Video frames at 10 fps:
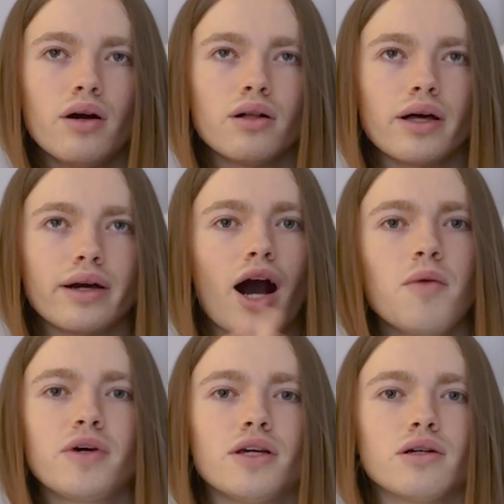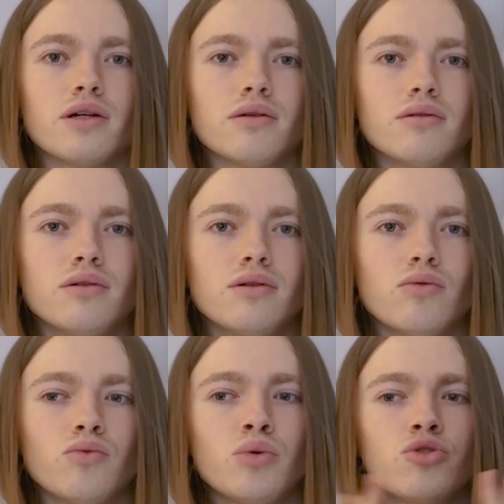Like, I'm here.
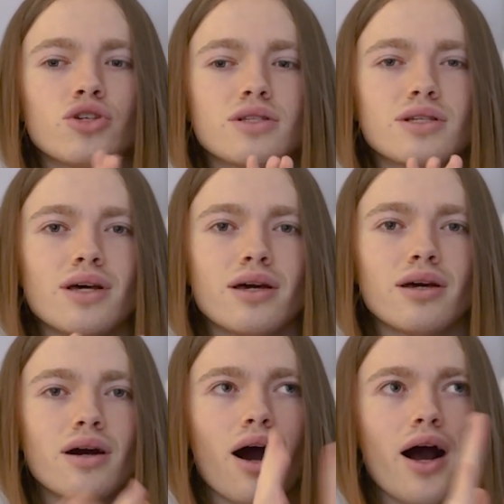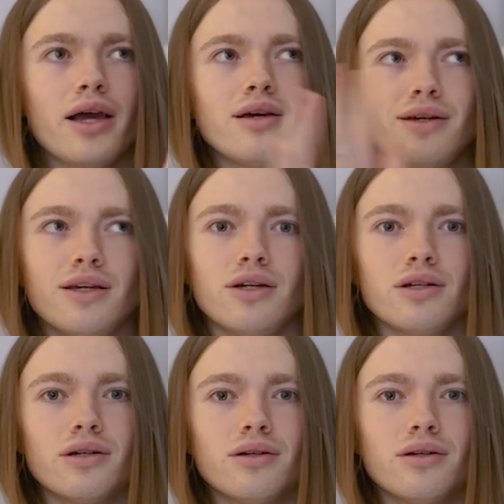We would just say, I here.